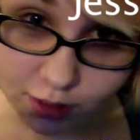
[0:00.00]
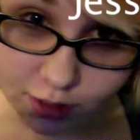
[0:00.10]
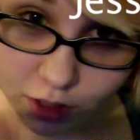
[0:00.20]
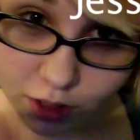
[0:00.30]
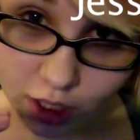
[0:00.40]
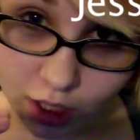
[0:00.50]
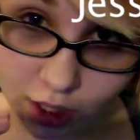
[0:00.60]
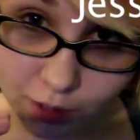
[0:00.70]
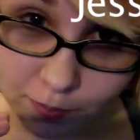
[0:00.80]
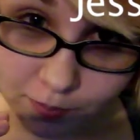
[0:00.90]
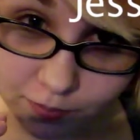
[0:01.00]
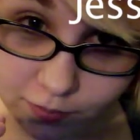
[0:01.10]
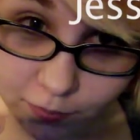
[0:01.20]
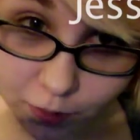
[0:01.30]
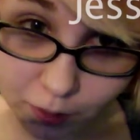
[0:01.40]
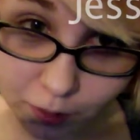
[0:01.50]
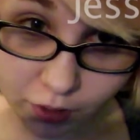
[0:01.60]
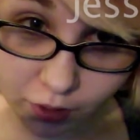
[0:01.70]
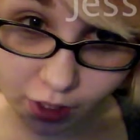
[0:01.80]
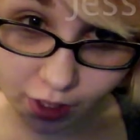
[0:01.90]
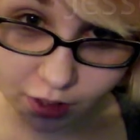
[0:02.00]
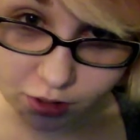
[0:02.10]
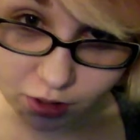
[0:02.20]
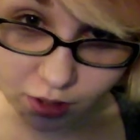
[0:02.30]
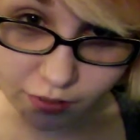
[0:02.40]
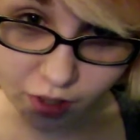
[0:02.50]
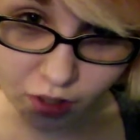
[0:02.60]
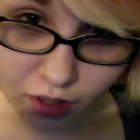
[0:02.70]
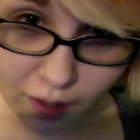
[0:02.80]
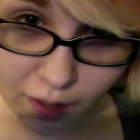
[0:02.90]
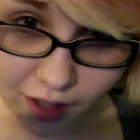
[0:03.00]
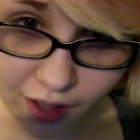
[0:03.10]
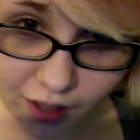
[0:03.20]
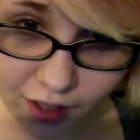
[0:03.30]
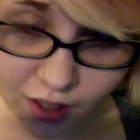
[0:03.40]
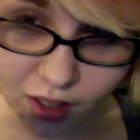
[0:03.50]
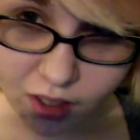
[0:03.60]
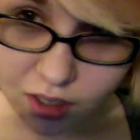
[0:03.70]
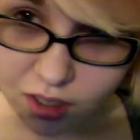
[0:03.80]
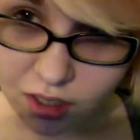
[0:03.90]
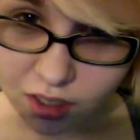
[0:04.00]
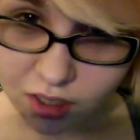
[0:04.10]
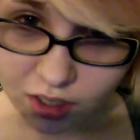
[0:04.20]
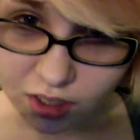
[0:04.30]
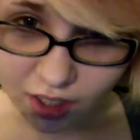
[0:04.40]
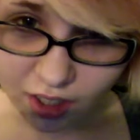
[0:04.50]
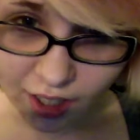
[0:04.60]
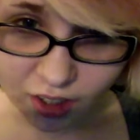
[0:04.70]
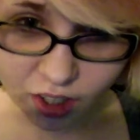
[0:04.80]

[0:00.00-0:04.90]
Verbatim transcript: is, um, really pretty. Don't know if you know that about her. You can kind of